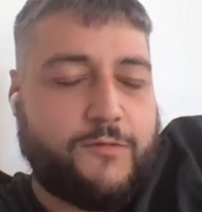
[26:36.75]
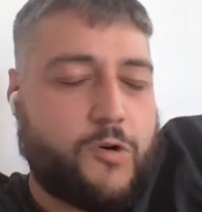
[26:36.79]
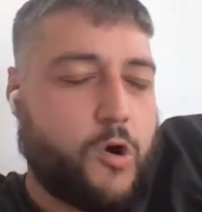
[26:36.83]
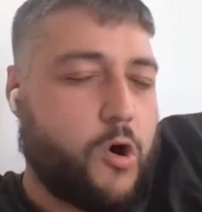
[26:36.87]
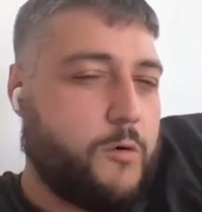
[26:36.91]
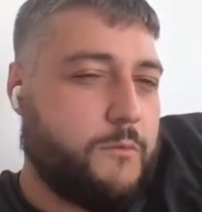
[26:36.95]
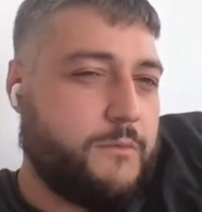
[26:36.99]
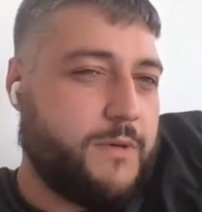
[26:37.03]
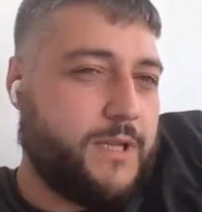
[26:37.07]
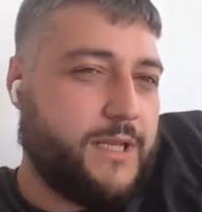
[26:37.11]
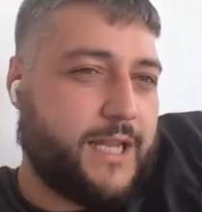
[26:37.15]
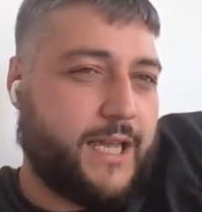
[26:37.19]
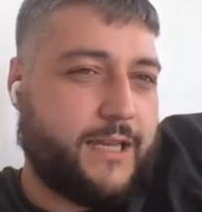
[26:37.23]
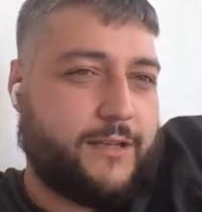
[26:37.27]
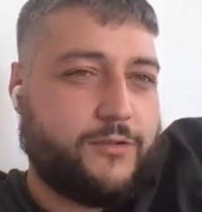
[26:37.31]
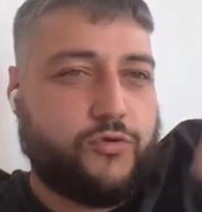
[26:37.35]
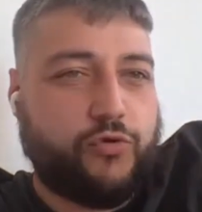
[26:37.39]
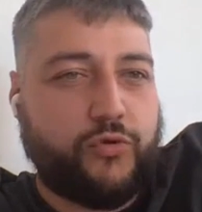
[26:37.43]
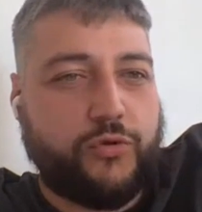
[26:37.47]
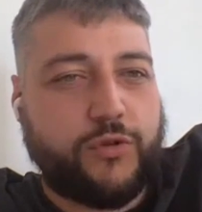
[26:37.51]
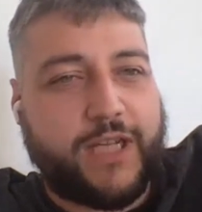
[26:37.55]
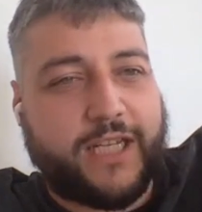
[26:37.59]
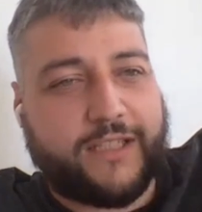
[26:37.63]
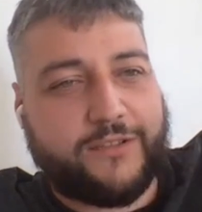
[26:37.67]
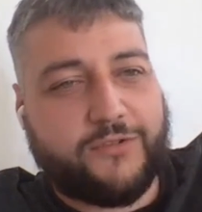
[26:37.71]
only like
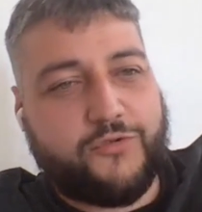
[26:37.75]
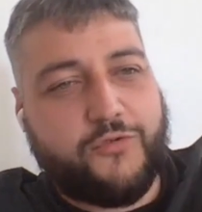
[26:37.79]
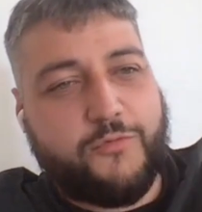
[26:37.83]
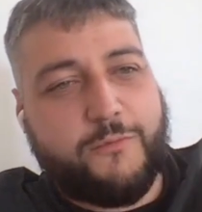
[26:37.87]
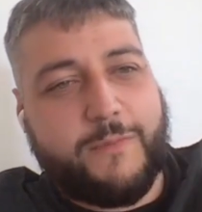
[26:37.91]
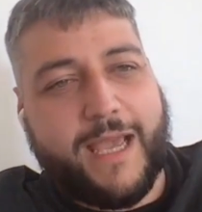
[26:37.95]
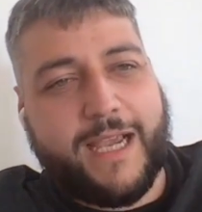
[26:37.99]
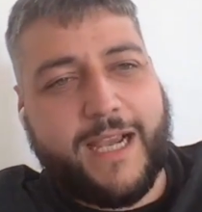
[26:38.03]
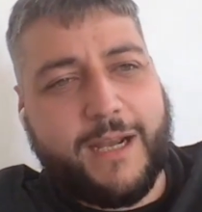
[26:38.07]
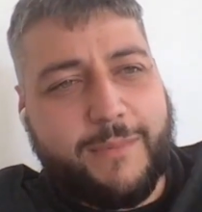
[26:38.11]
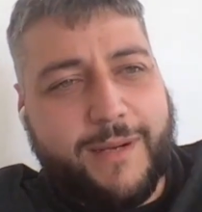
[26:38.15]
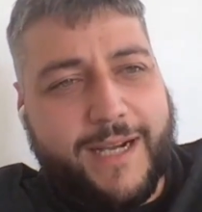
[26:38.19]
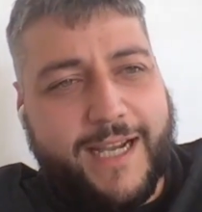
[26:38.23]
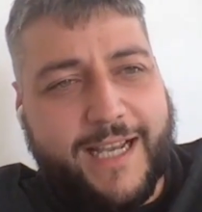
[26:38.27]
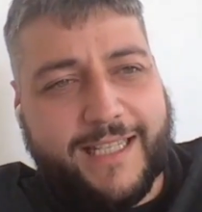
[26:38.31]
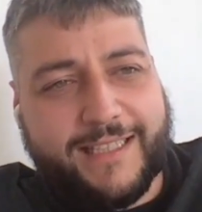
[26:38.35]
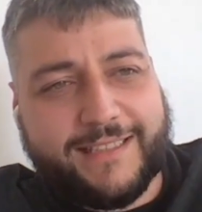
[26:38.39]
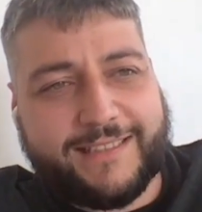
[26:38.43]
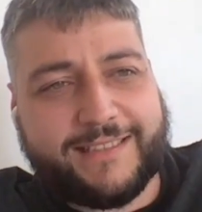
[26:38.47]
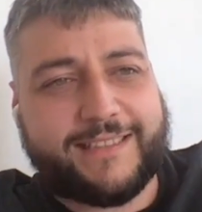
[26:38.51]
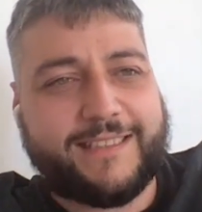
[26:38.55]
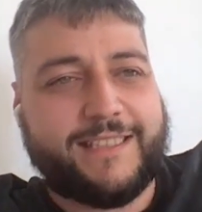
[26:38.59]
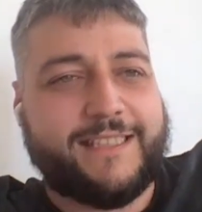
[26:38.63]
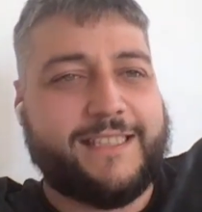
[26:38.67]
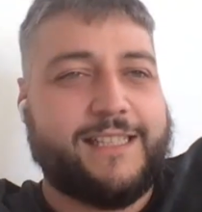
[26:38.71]
2.2
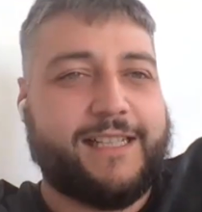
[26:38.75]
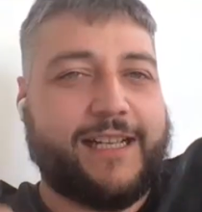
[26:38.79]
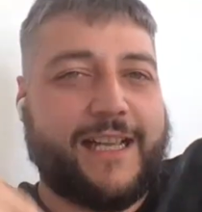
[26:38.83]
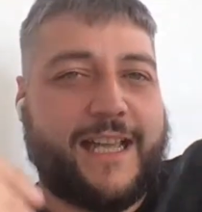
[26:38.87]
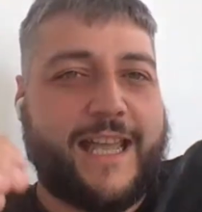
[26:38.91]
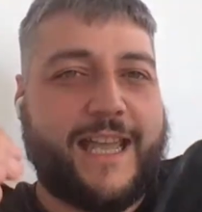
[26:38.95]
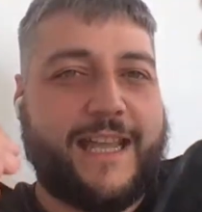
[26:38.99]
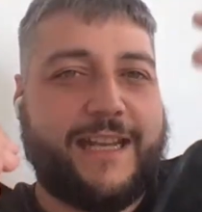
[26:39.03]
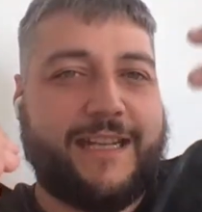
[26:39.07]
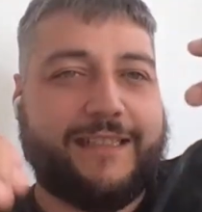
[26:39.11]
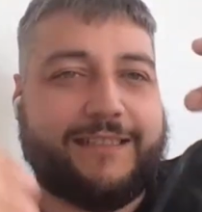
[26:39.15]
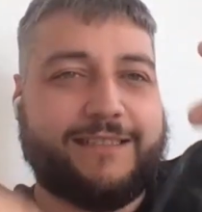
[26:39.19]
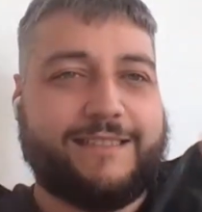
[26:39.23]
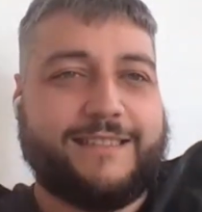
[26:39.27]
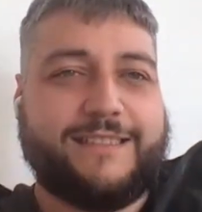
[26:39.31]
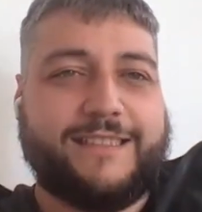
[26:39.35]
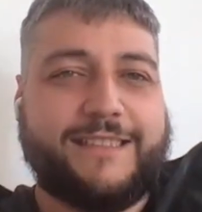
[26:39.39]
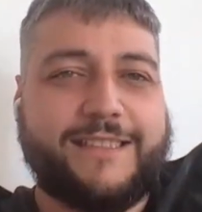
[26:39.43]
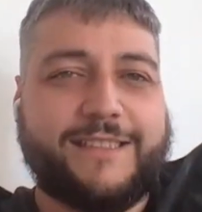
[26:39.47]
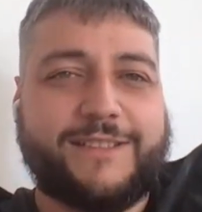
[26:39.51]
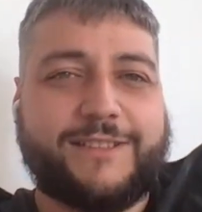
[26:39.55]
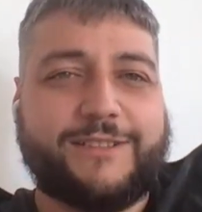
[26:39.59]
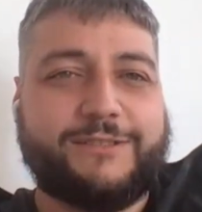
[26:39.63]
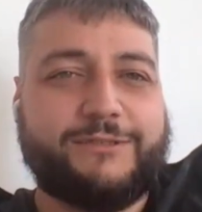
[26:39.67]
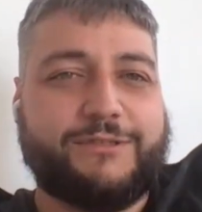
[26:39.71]
megabytes, and it's
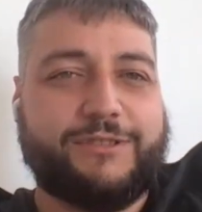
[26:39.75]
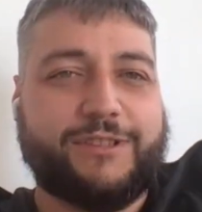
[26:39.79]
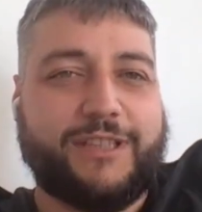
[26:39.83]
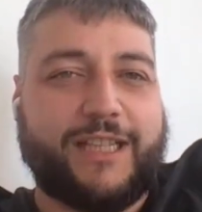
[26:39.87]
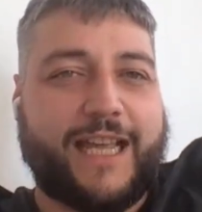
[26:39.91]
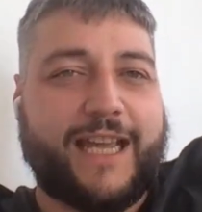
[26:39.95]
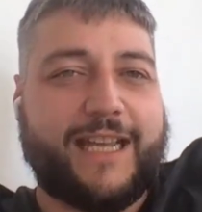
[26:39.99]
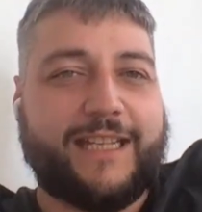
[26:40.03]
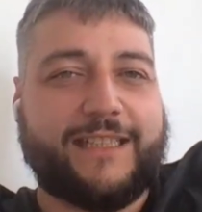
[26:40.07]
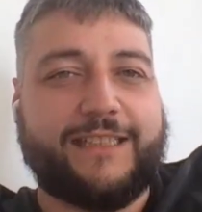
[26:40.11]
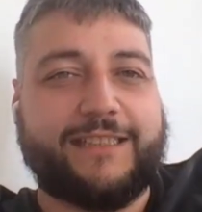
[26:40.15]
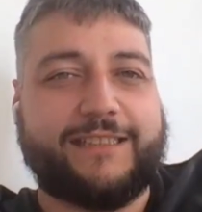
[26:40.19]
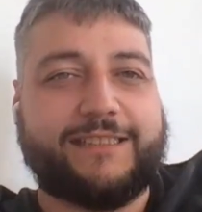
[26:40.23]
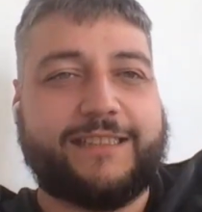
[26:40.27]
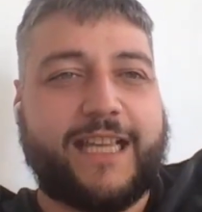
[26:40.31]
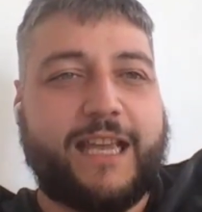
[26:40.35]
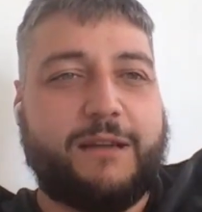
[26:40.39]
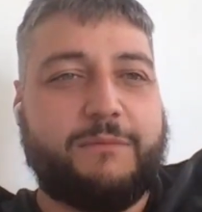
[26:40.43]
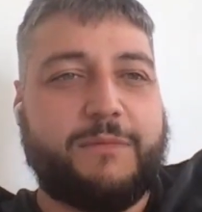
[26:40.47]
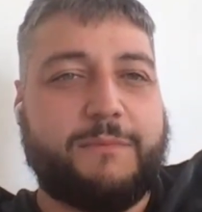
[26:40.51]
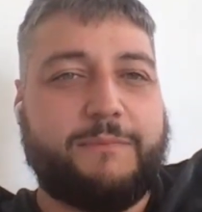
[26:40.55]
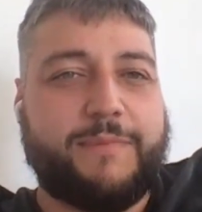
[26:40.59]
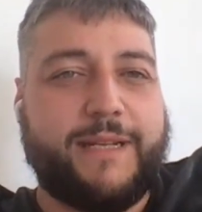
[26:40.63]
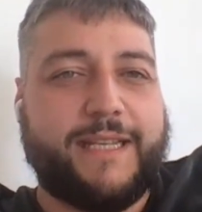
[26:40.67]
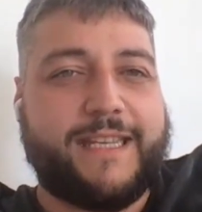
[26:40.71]
still like the
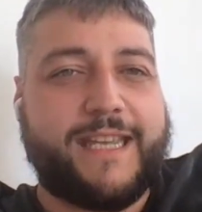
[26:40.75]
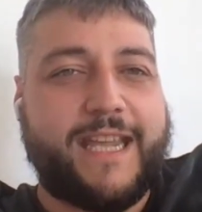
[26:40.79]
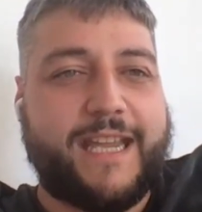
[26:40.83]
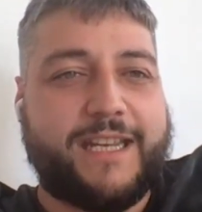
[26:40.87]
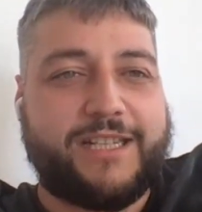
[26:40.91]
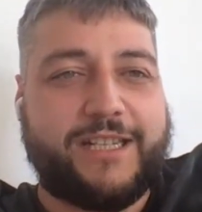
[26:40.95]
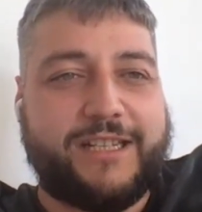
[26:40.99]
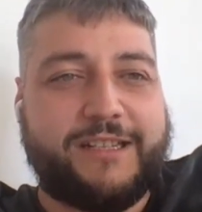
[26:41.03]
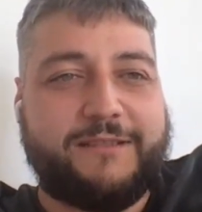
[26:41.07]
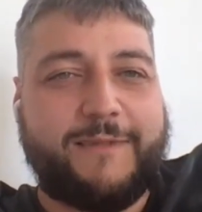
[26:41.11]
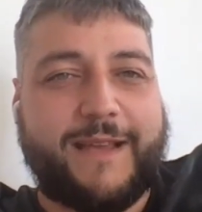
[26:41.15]
same application.